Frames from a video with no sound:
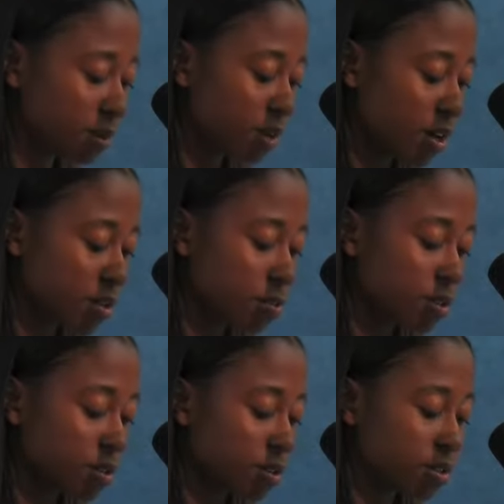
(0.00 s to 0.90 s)

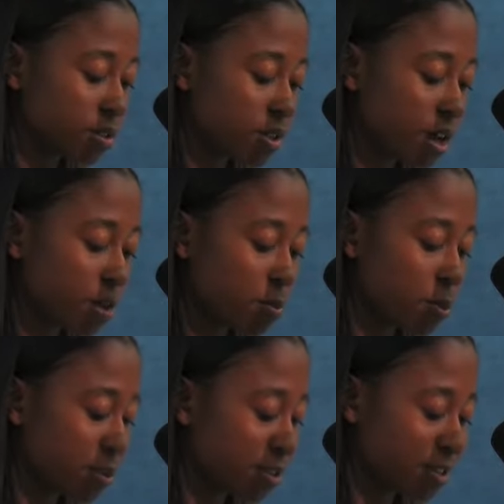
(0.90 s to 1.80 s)
especially since I had
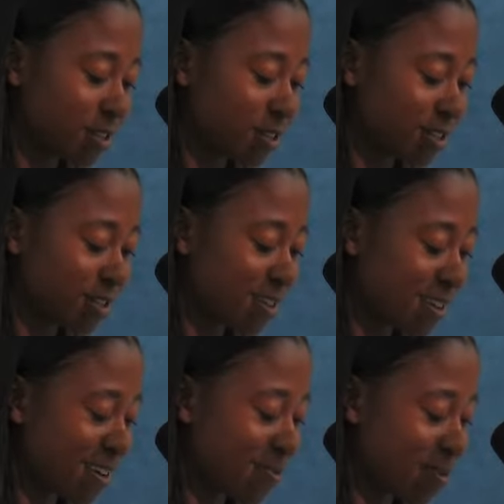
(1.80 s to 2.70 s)
morning sickness
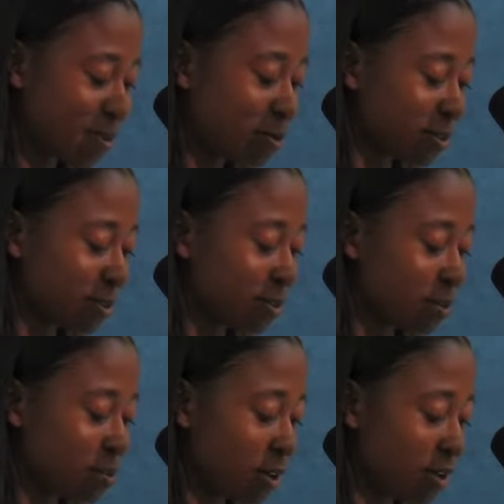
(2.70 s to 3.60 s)
and felt particularly
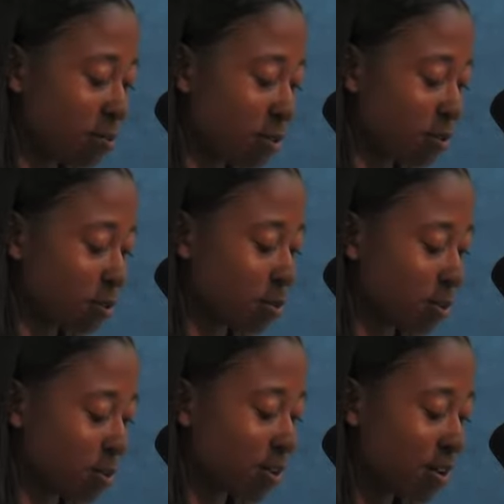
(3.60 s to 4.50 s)
weak and
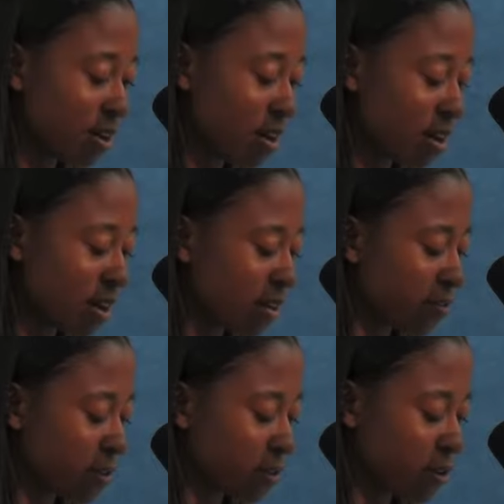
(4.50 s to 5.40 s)
miserable. I
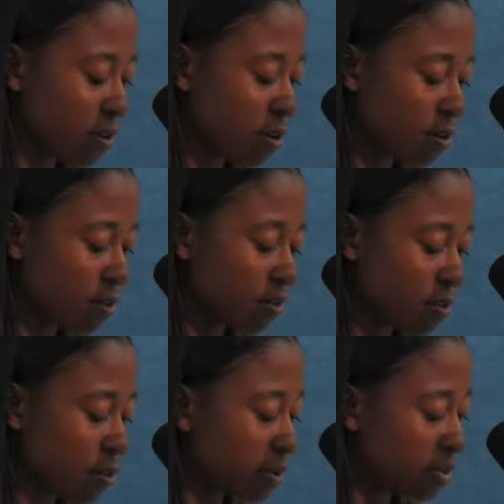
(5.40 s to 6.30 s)
felt alone. For
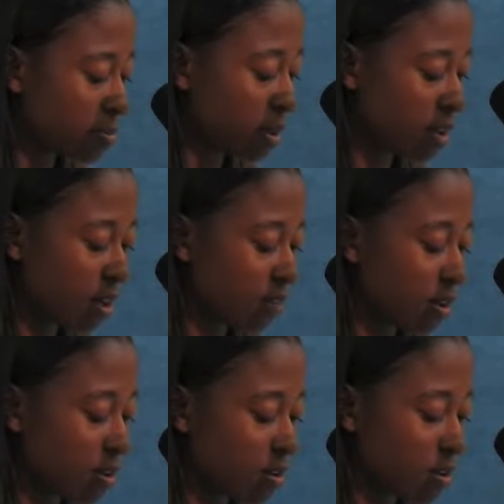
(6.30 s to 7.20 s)
once in my life, I
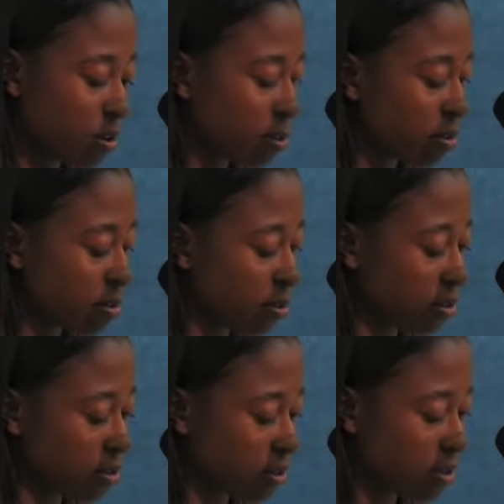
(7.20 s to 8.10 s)
didn't know what to
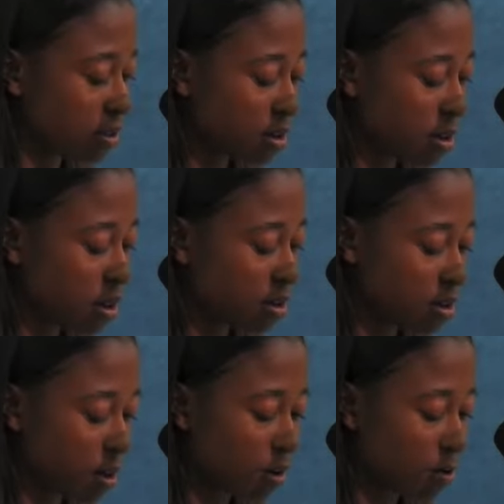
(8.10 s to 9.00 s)
do.
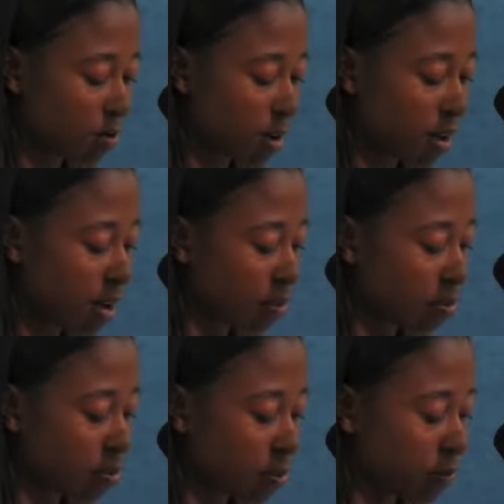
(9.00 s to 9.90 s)
Talking with my
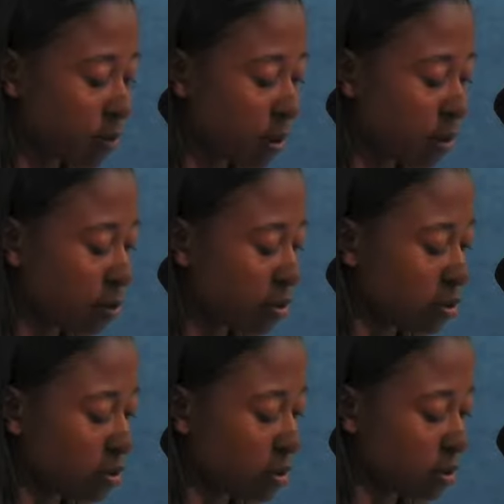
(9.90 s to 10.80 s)
counselor was very
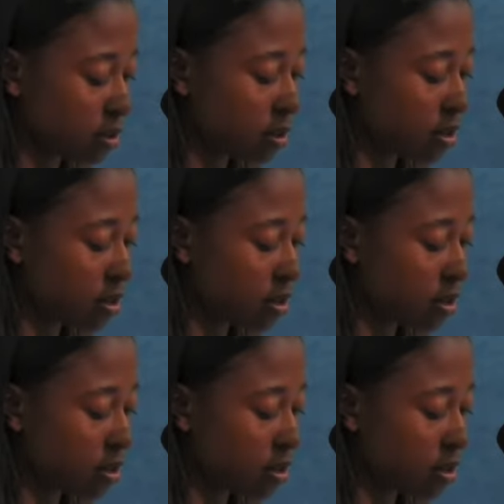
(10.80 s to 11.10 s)
reassuring.